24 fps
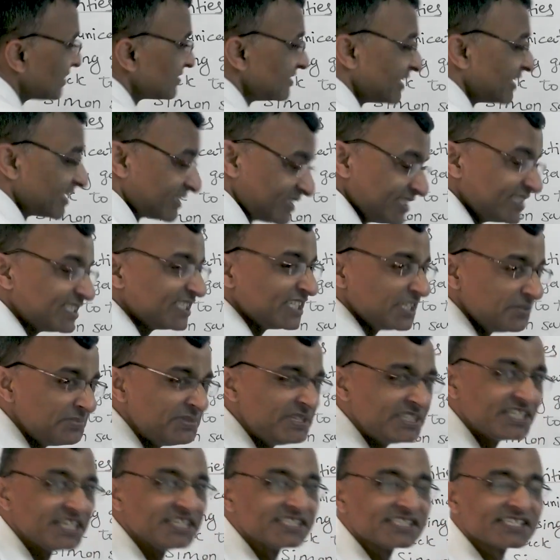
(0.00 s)
that is
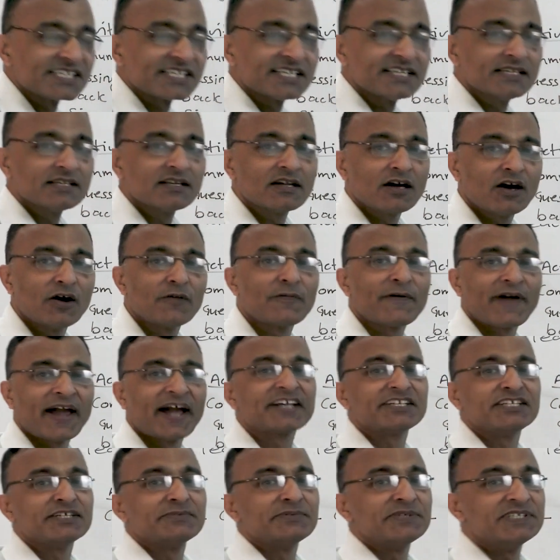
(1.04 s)
imitation of
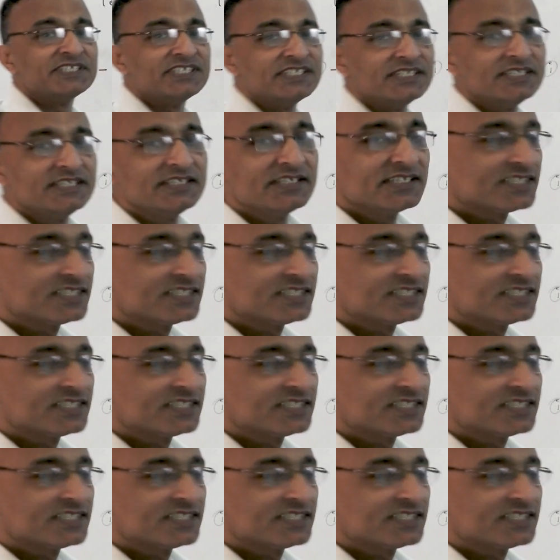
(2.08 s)
activity,